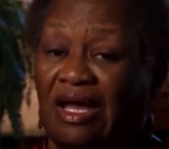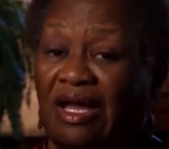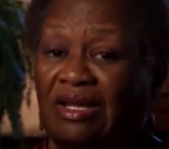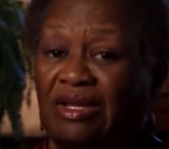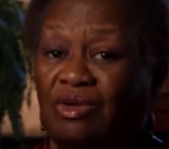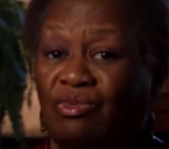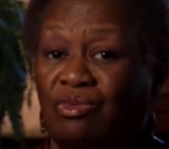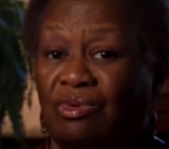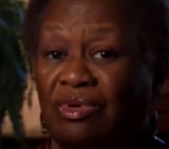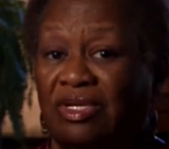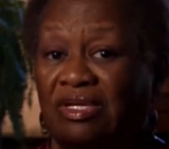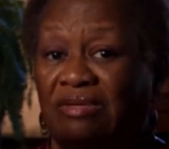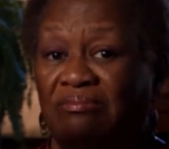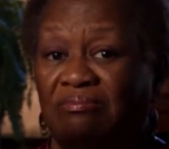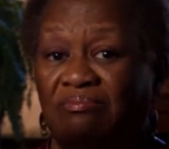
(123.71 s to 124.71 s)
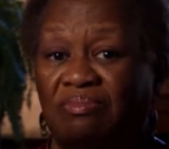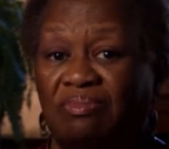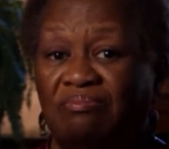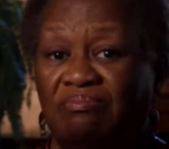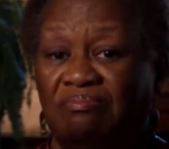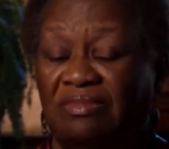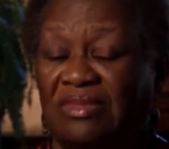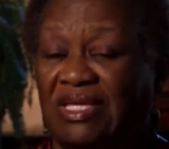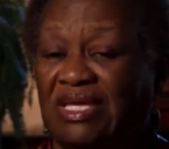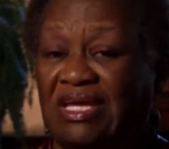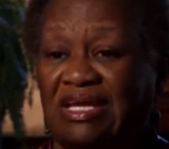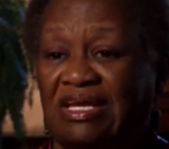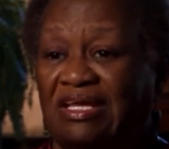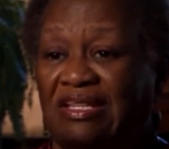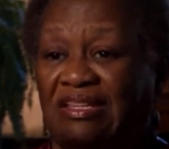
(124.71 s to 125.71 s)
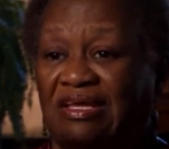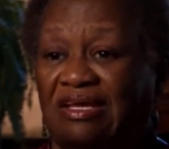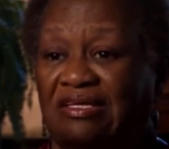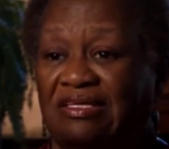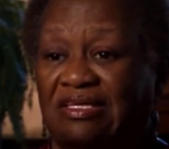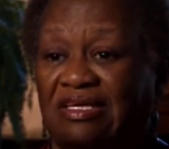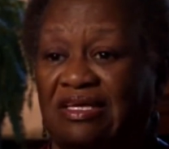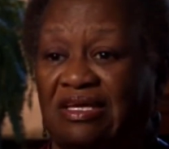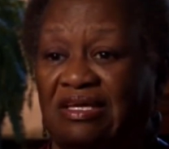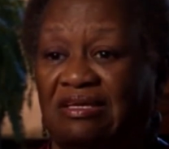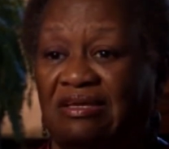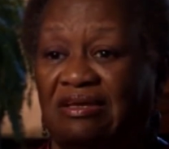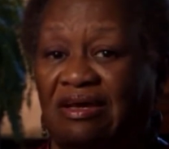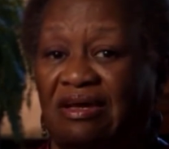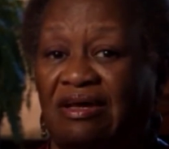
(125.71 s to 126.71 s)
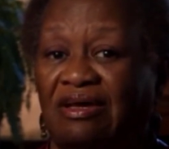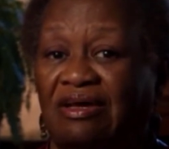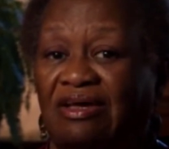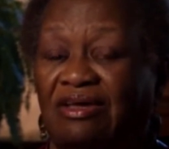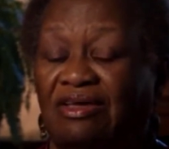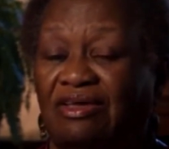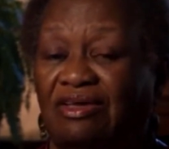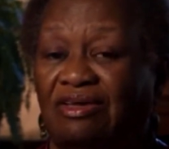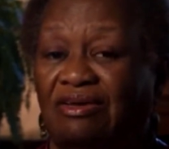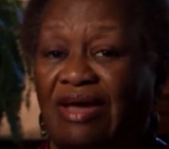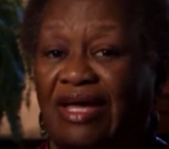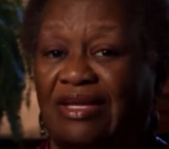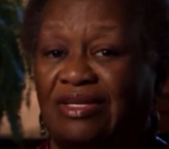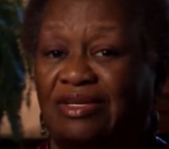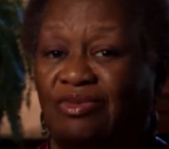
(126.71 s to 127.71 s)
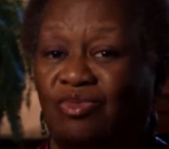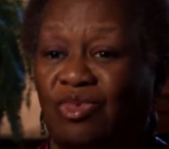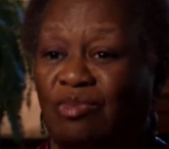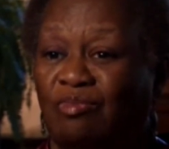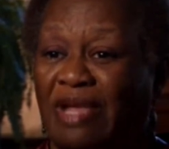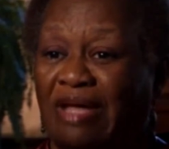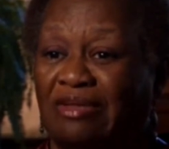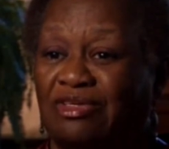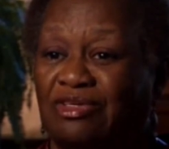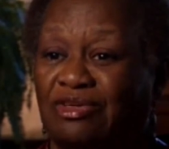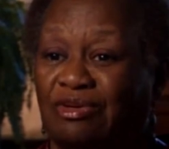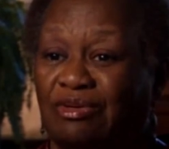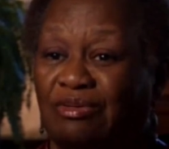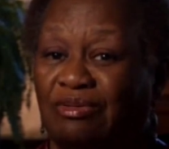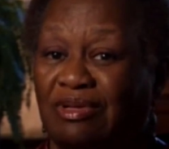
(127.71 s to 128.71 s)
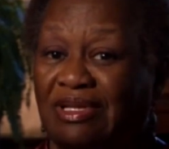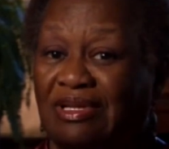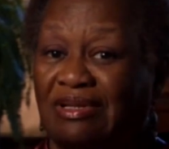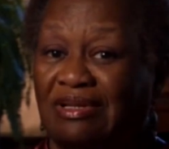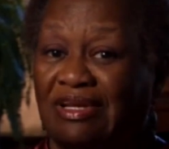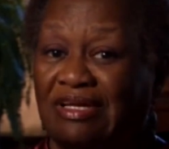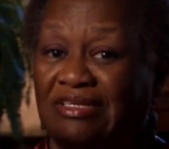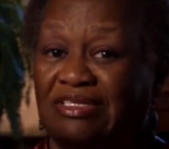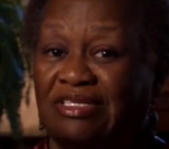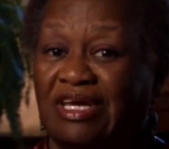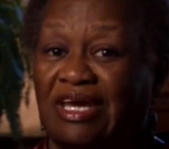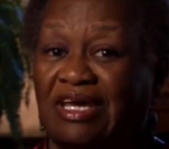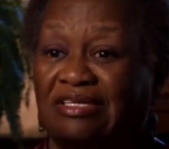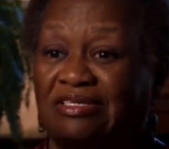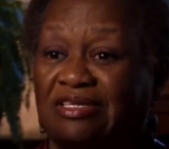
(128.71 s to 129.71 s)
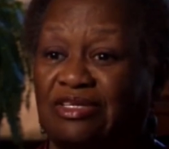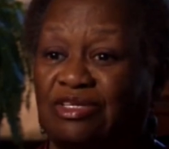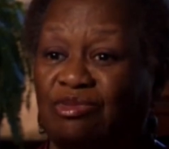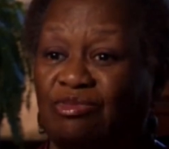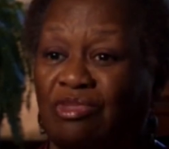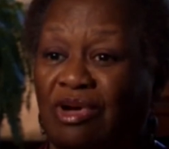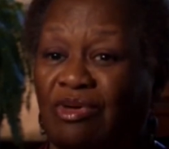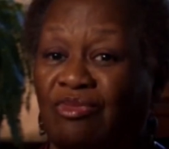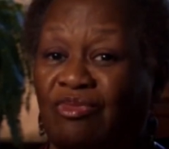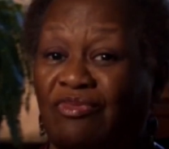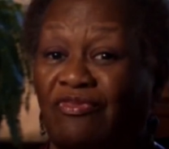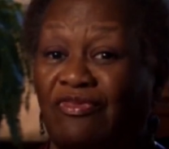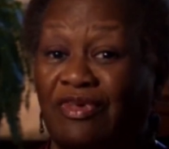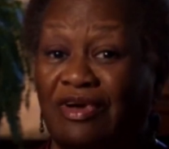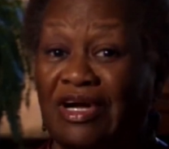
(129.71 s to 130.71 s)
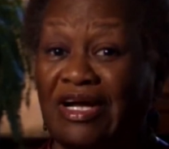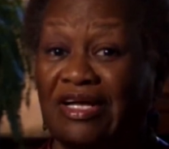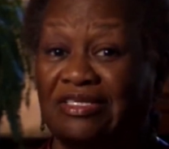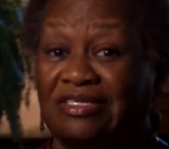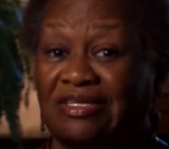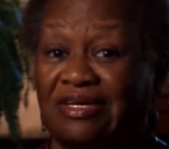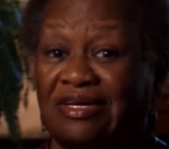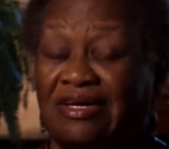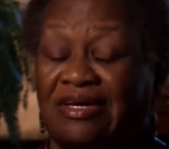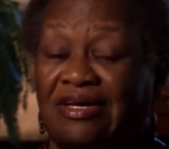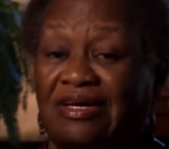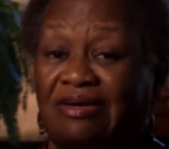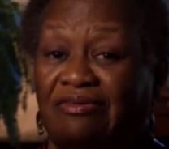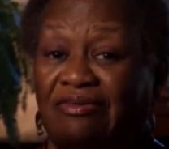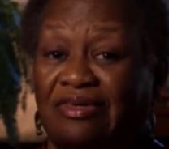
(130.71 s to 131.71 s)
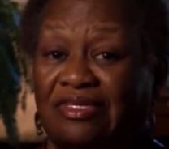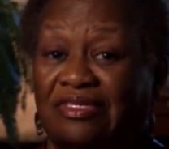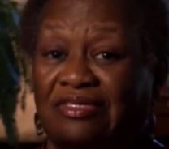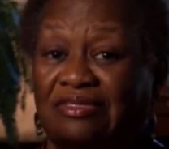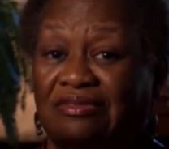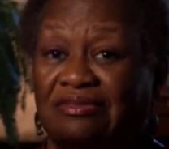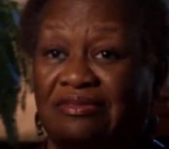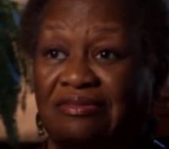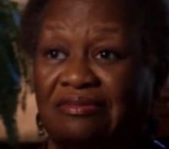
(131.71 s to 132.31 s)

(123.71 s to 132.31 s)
and you wanted anything to eat, you had to whip out your lunch case that you brought. For us, it was